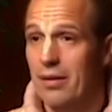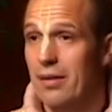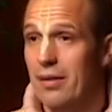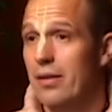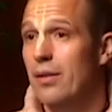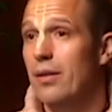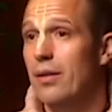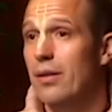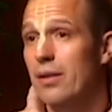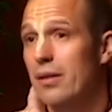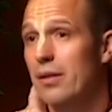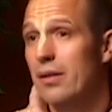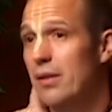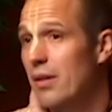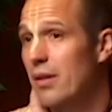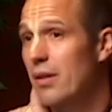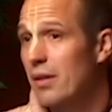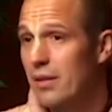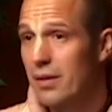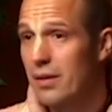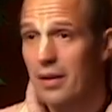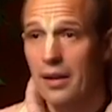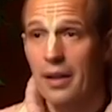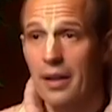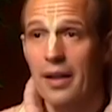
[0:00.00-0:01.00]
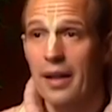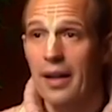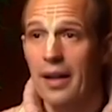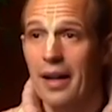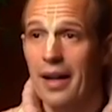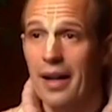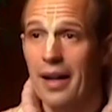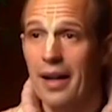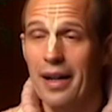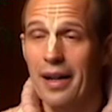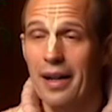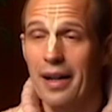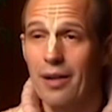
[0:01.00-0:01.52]
could not
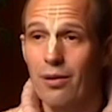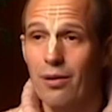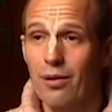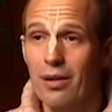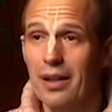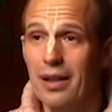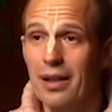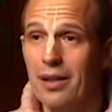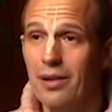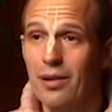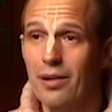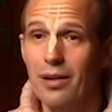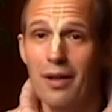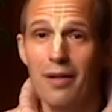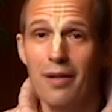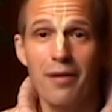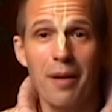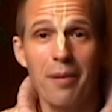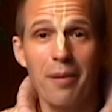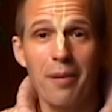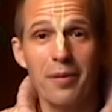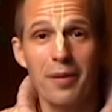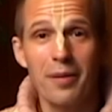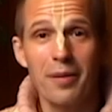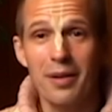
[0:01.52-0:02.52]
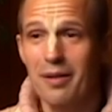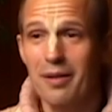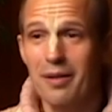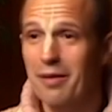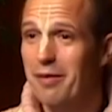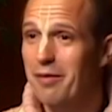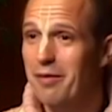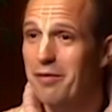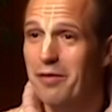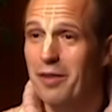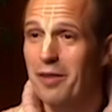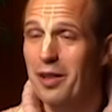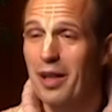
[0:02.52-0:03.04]
agree to give up
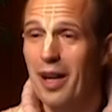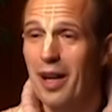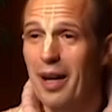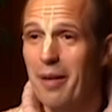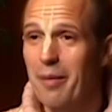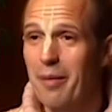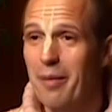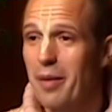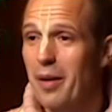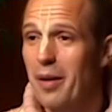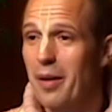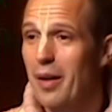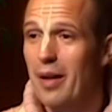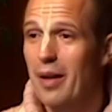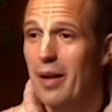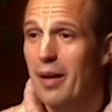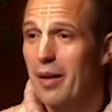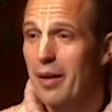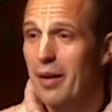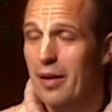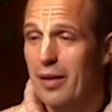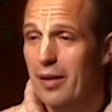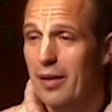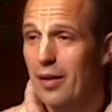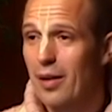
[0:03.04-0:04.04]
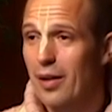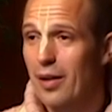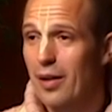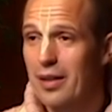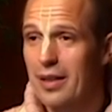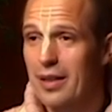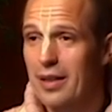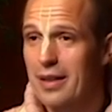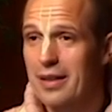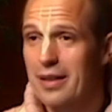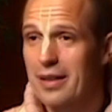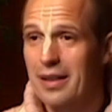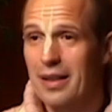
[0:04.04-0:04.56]
what I thought
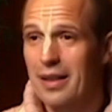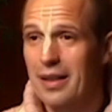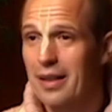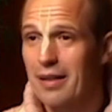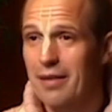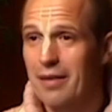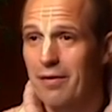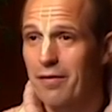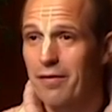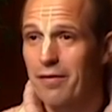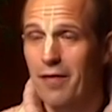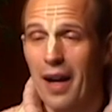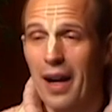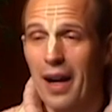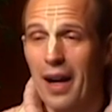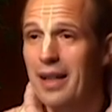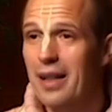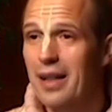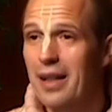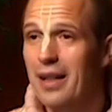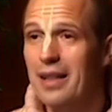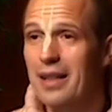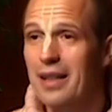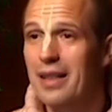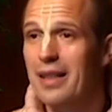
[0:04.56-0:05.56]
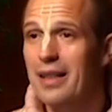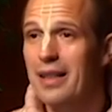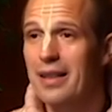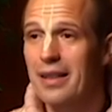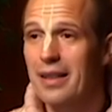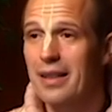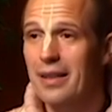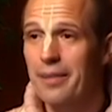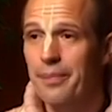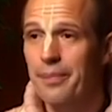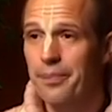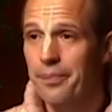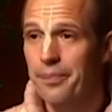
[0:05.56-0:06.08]
is finally
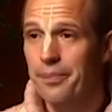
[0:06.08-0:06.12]
the